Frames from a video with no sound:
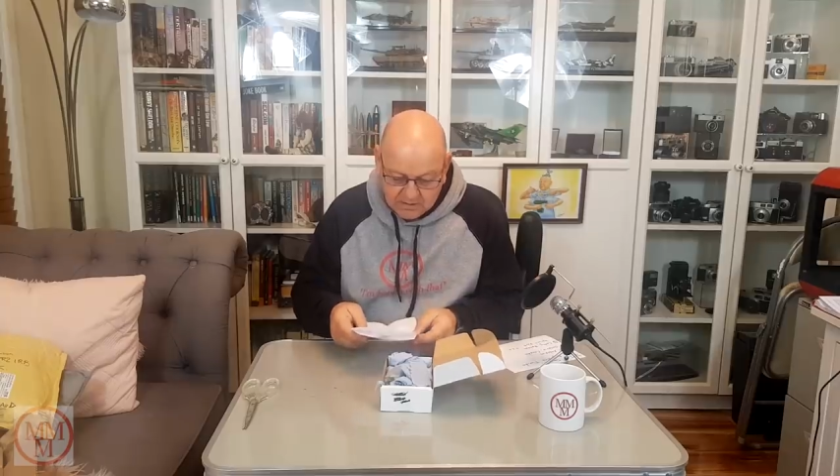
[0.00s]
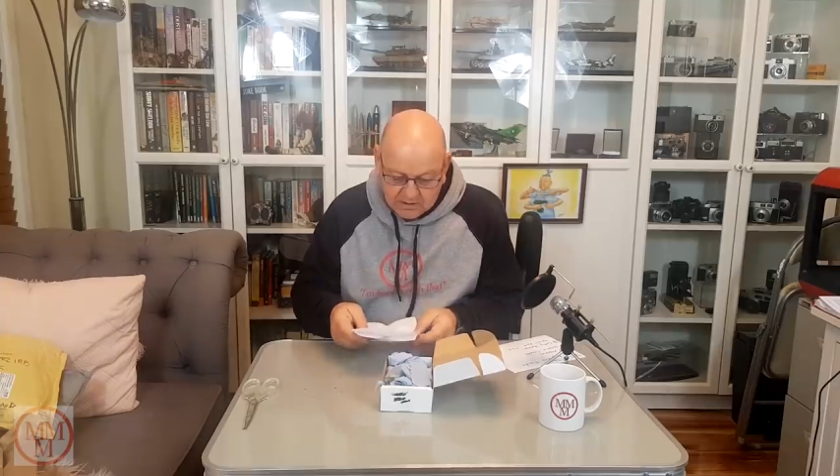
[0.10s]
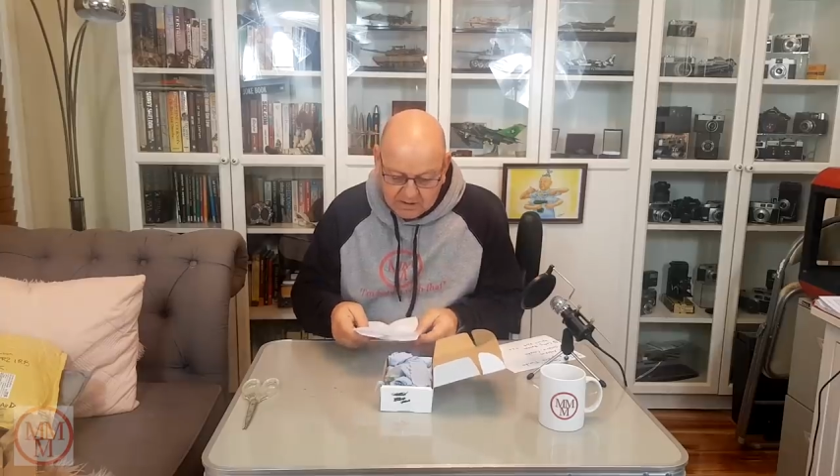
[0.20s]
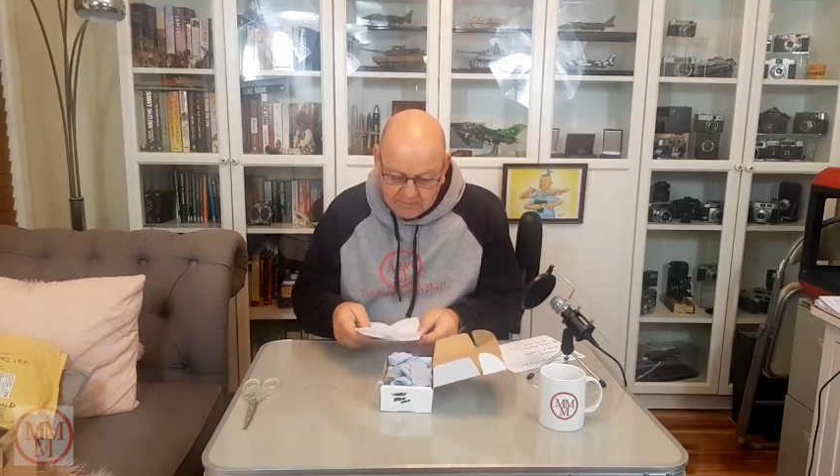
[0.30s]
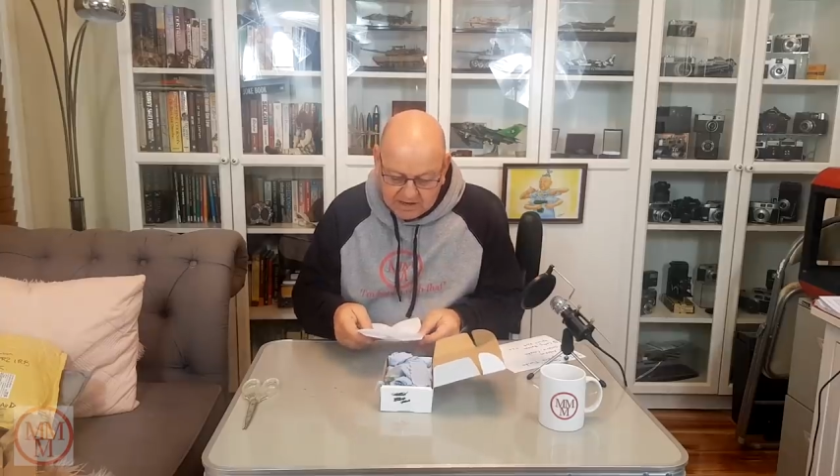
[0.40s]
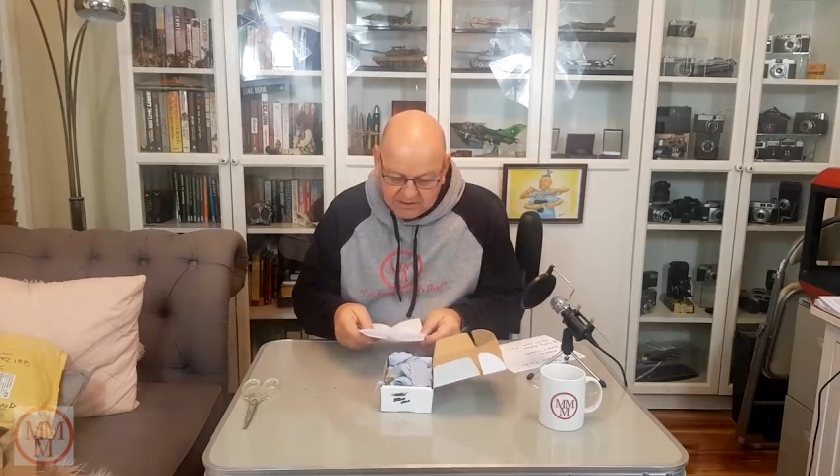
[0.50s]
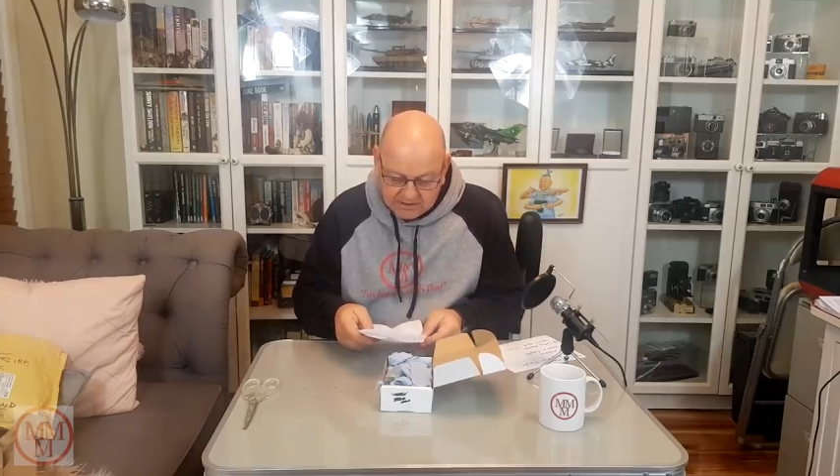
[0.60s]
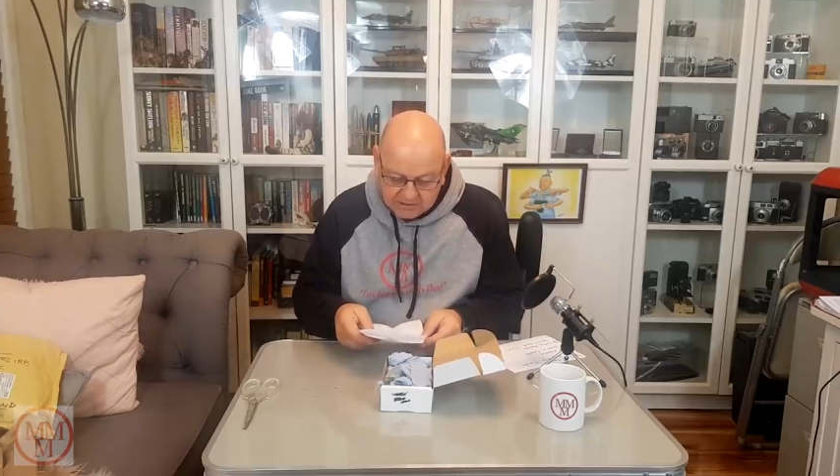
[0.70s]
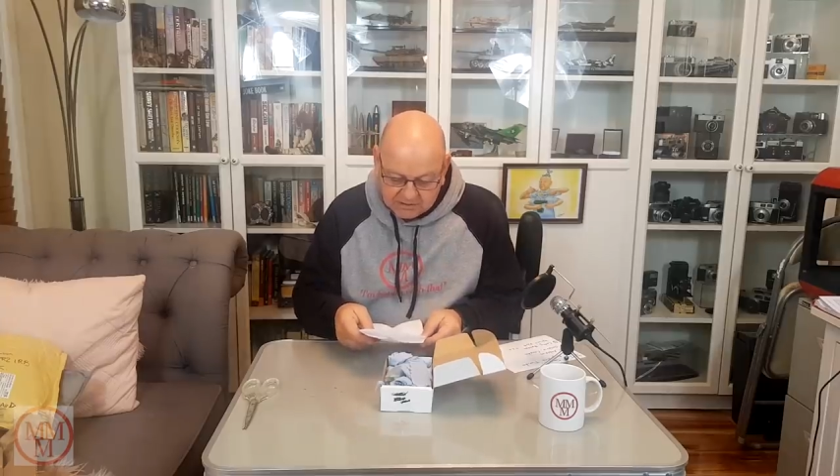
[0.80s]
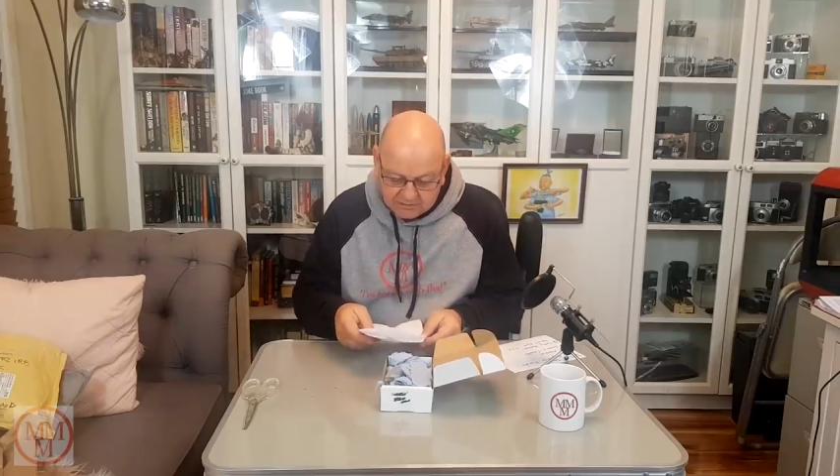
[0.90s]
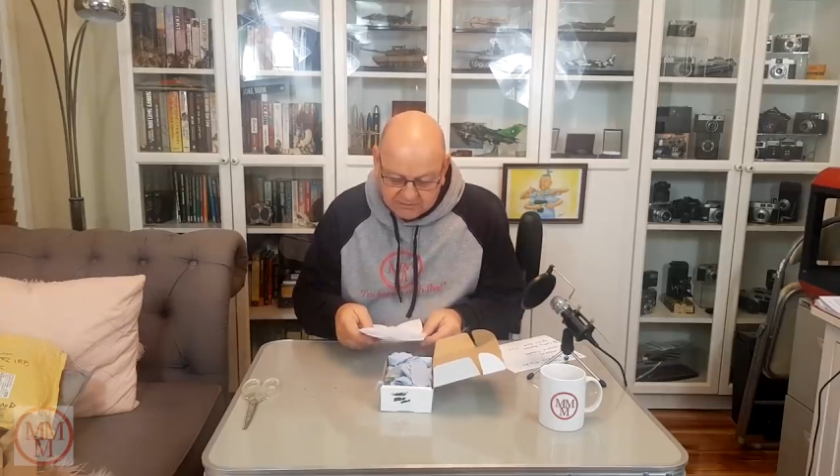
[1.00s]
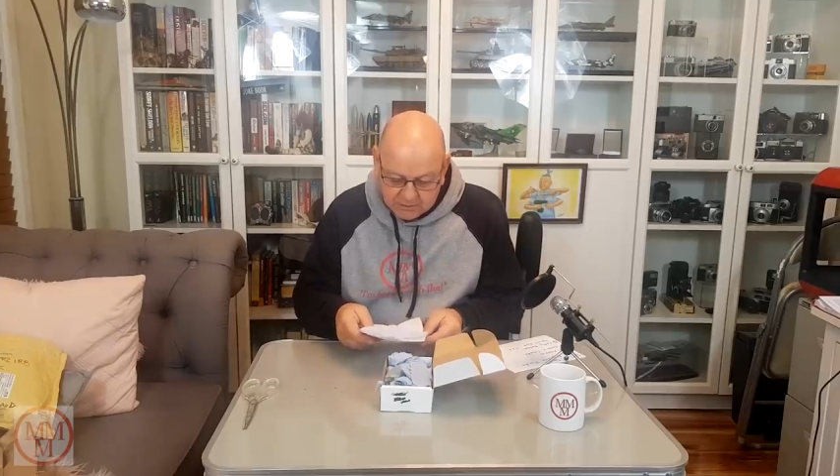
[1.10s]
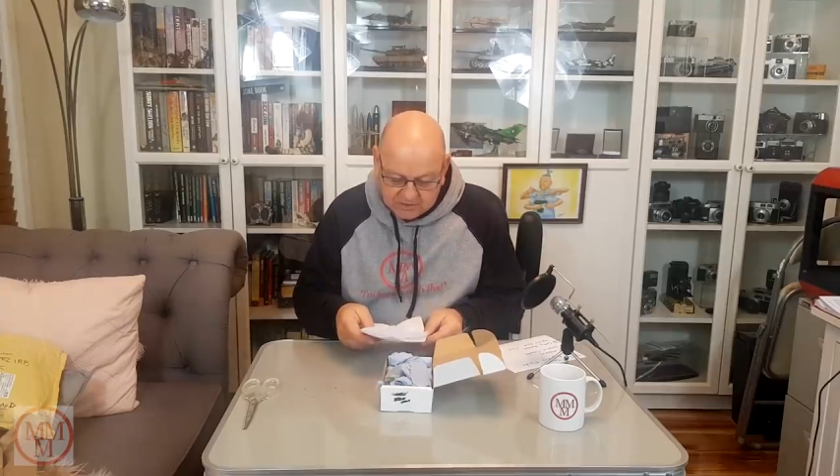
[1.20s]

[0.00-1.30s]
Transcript: Hi Marty, just a few